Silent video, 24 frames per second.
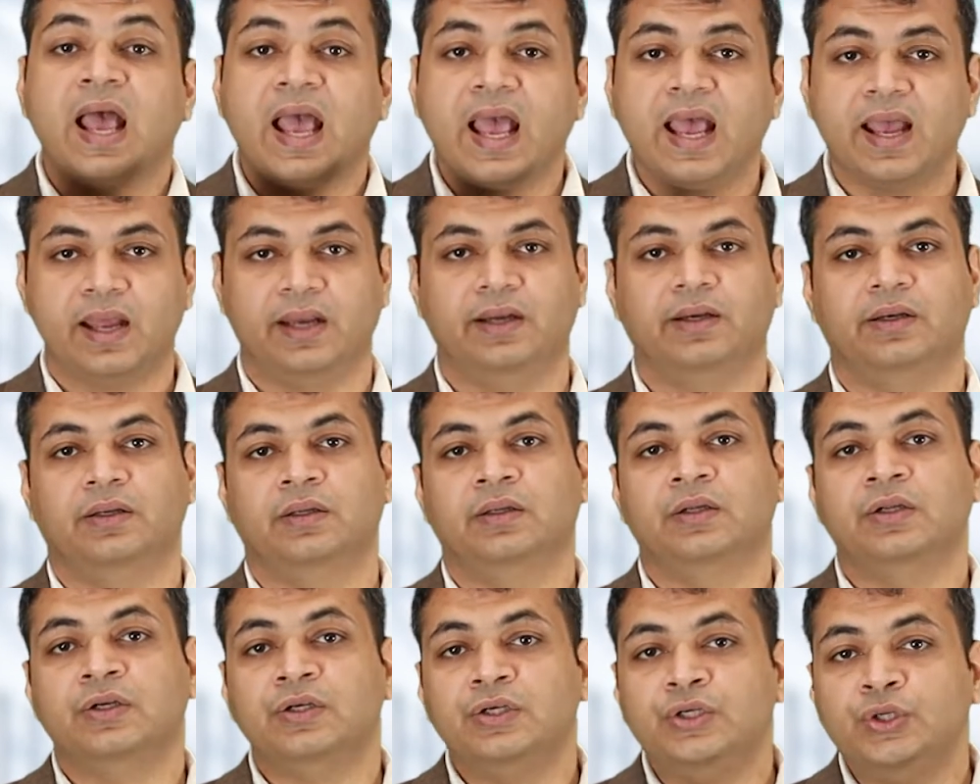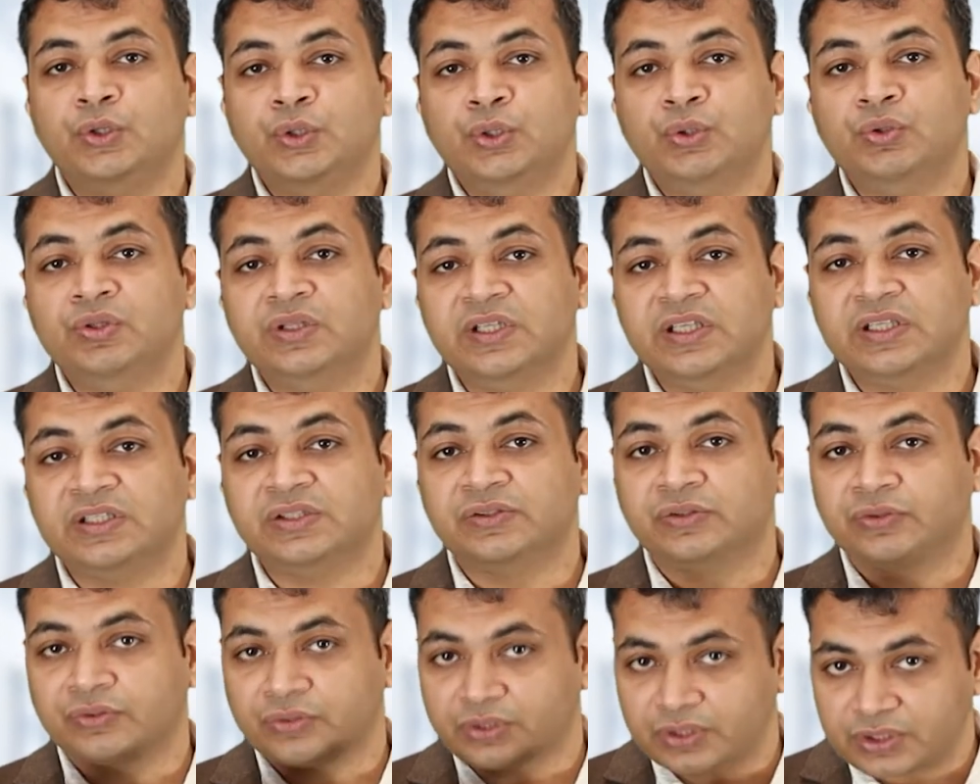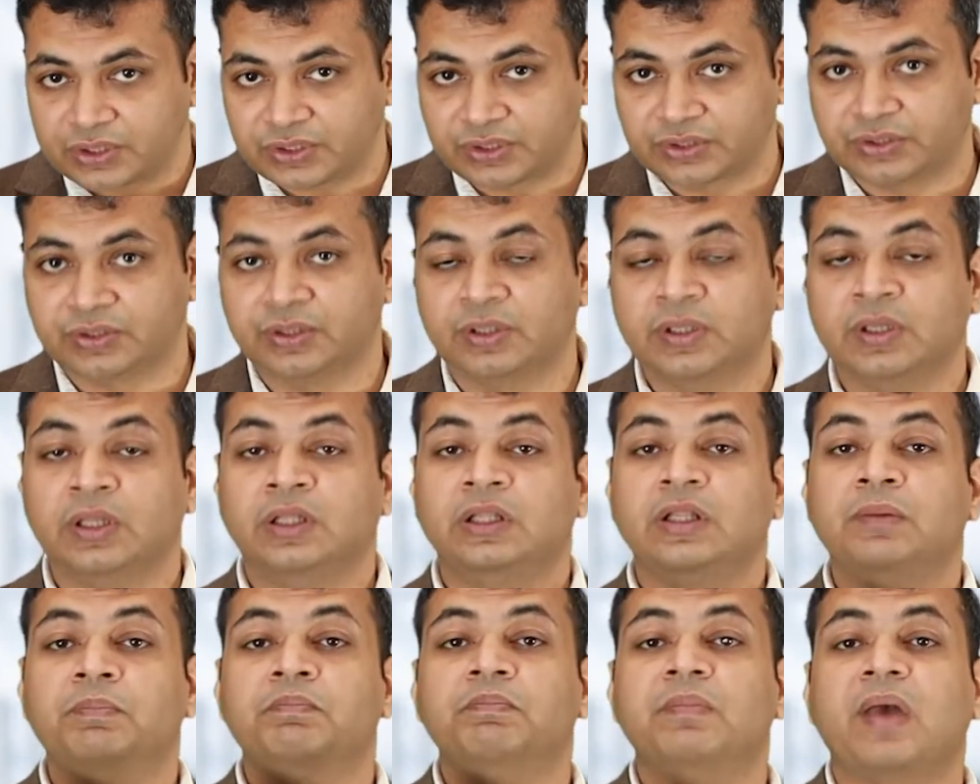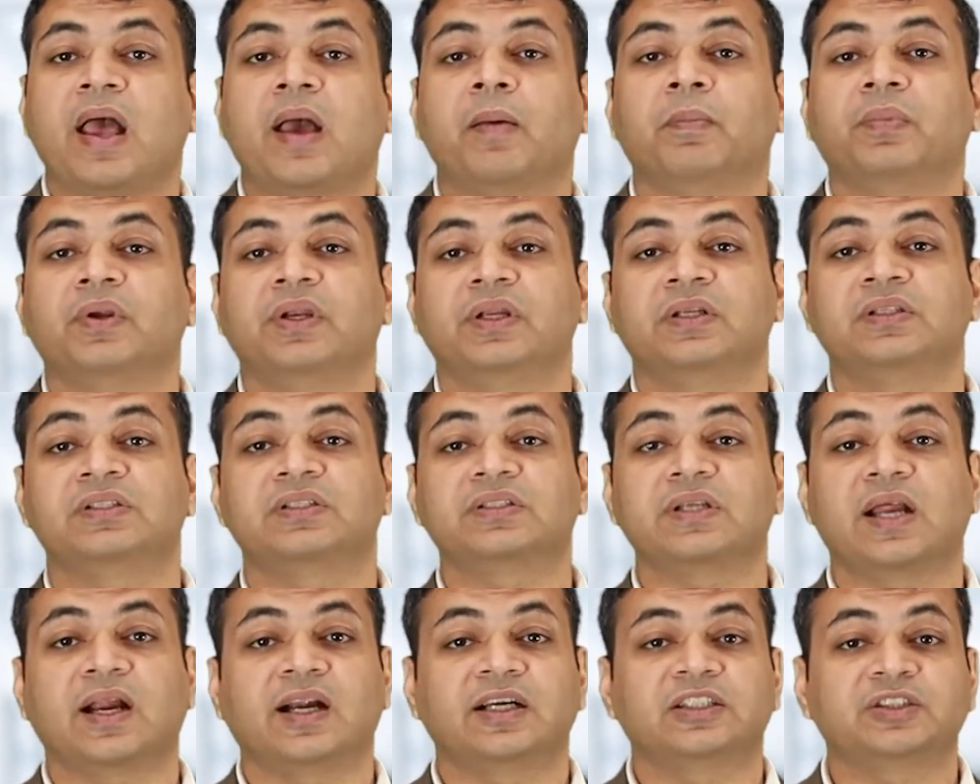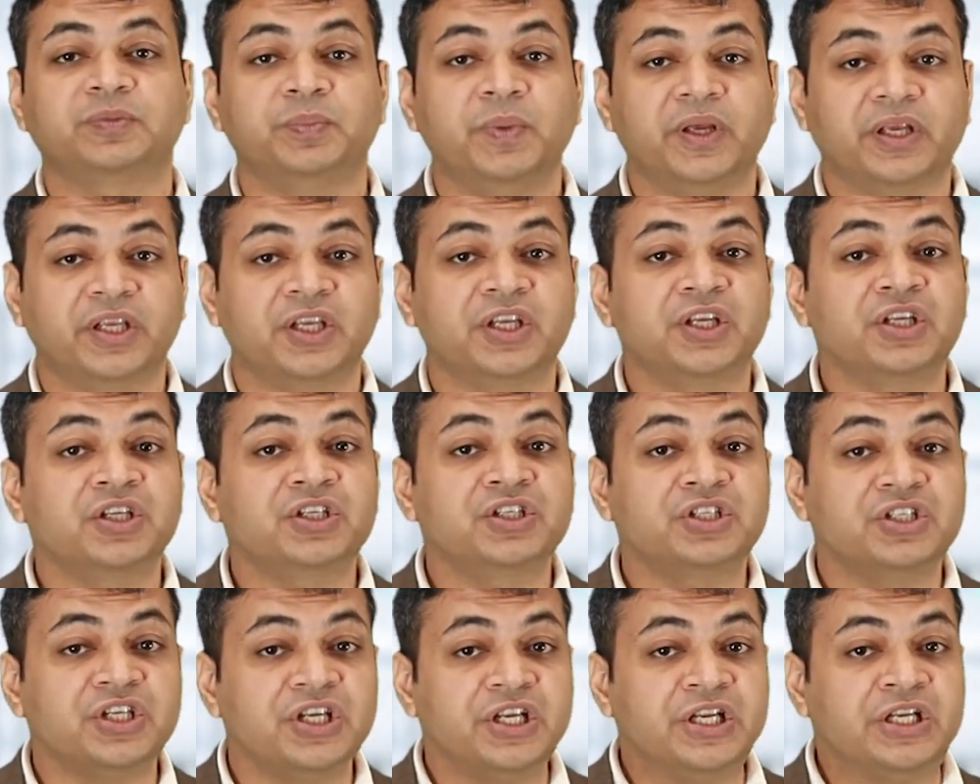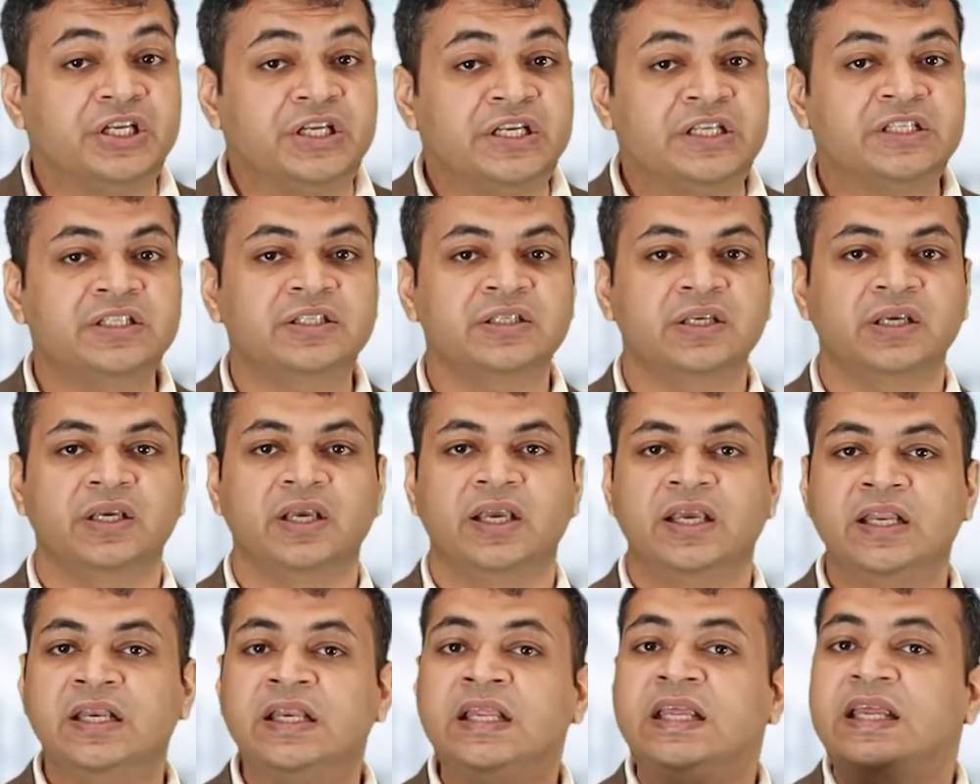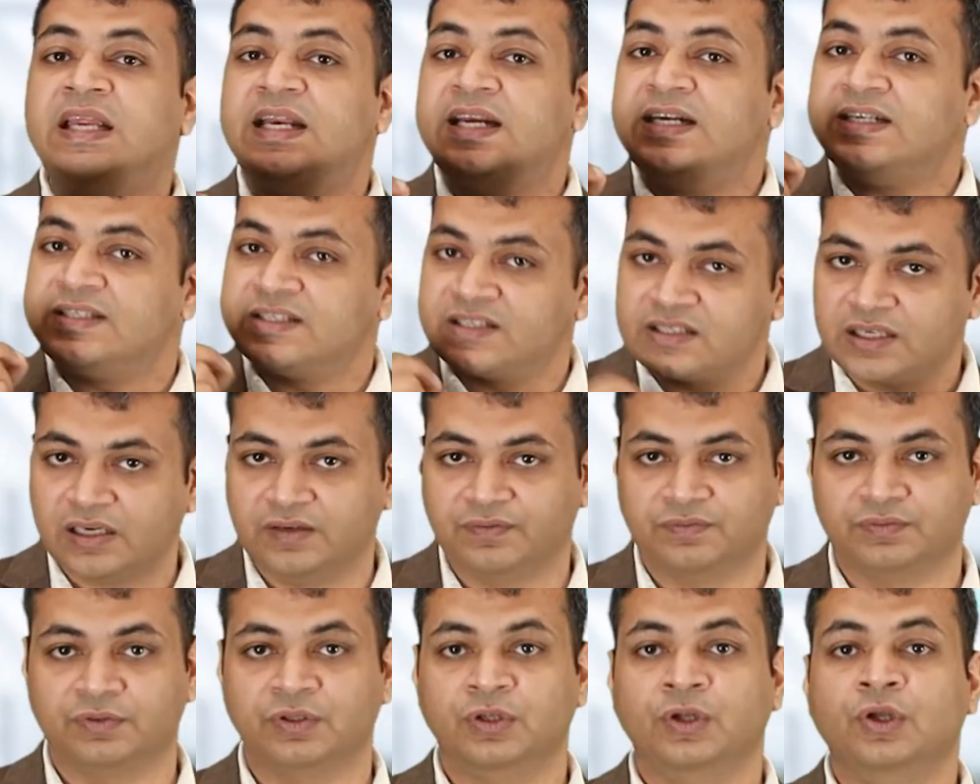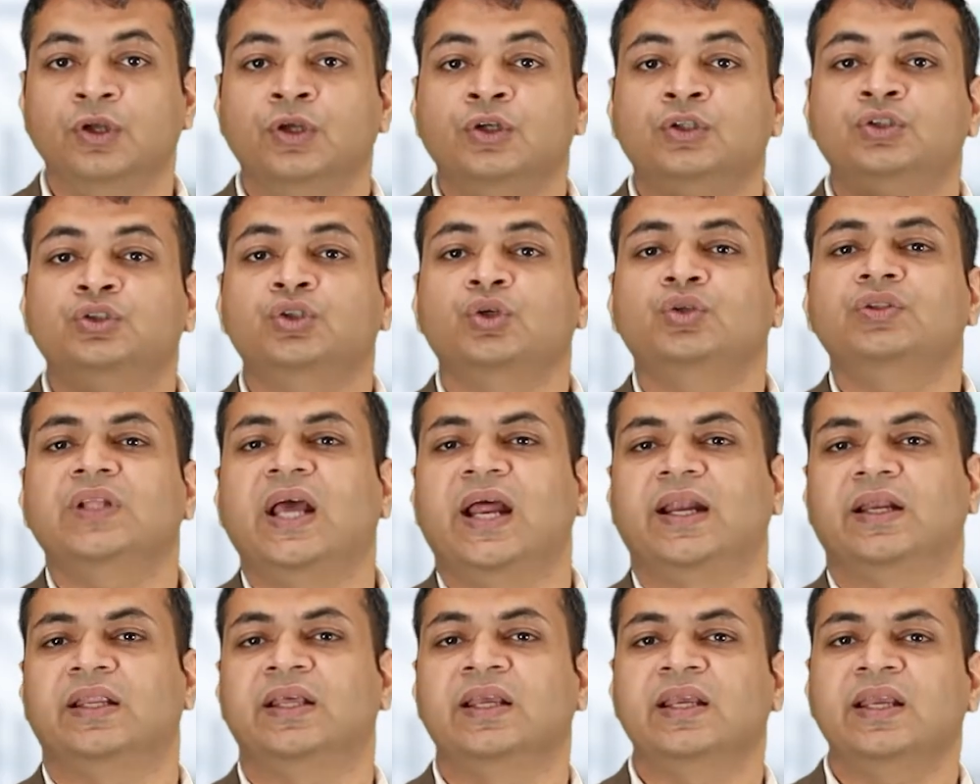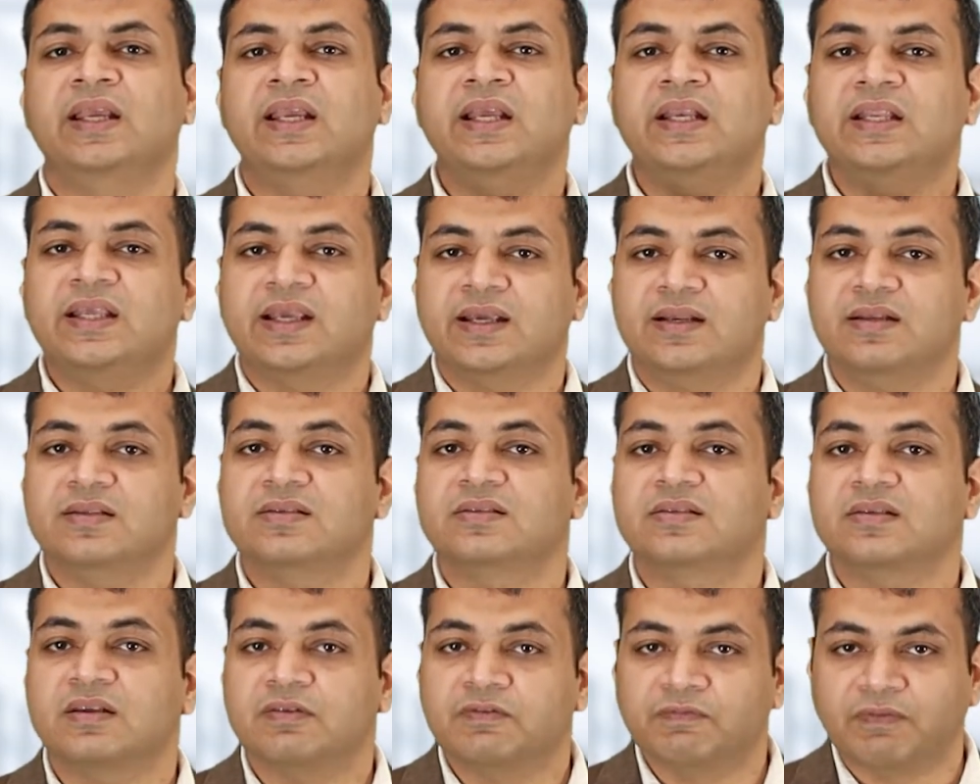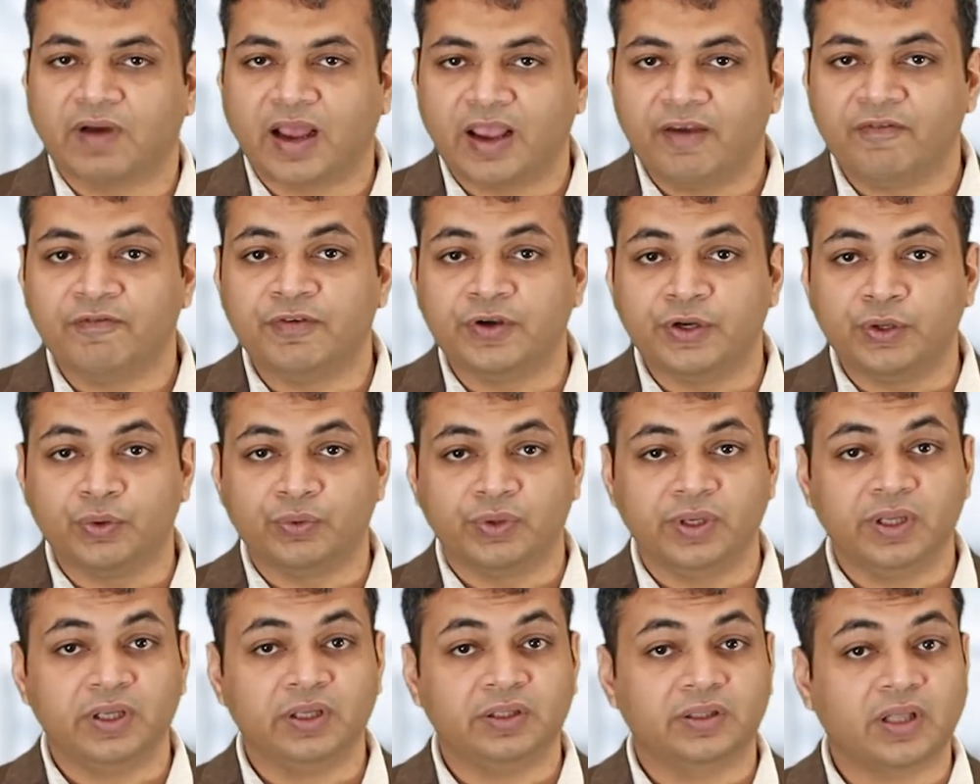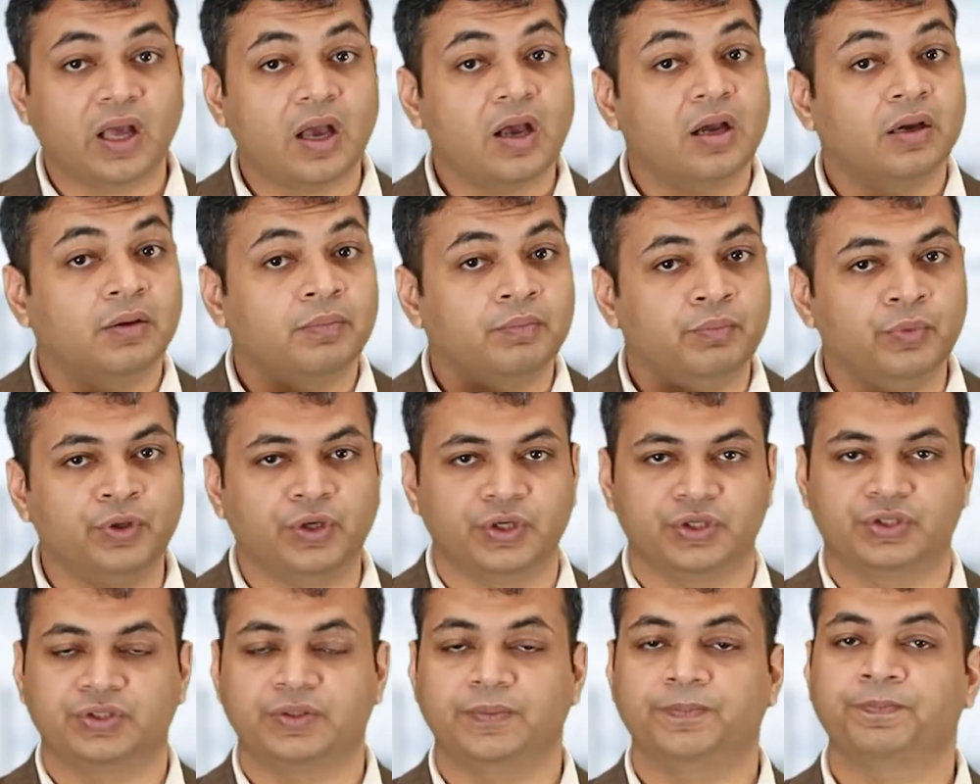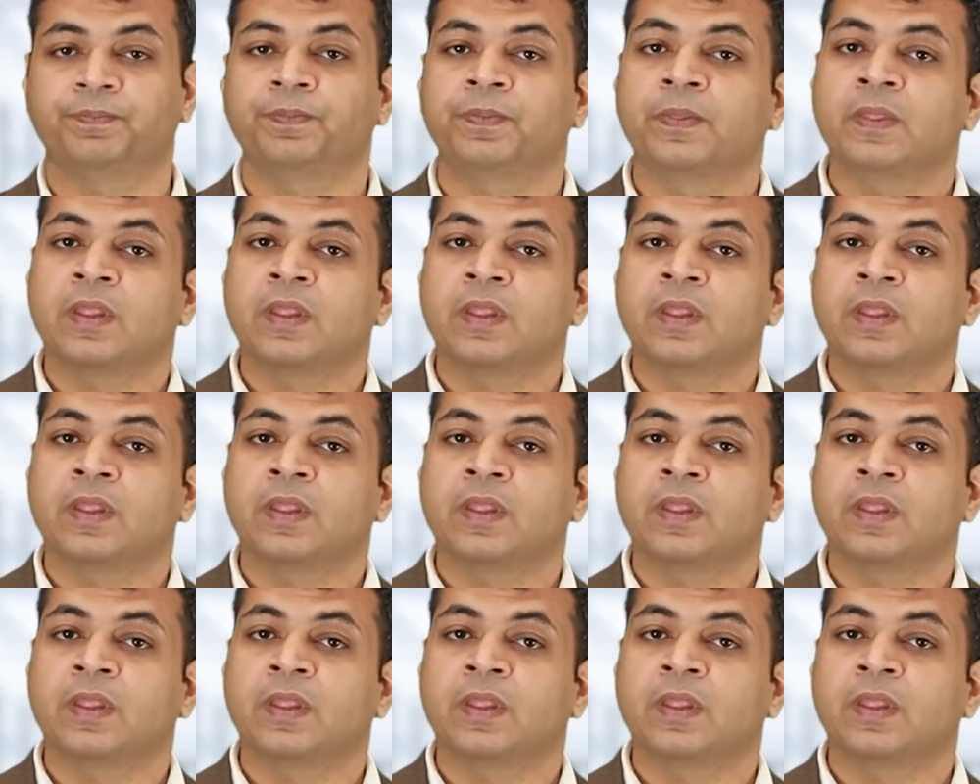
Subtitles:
And due to this thrust, the membrane starts making changes in itself so that it can survive during the mutation.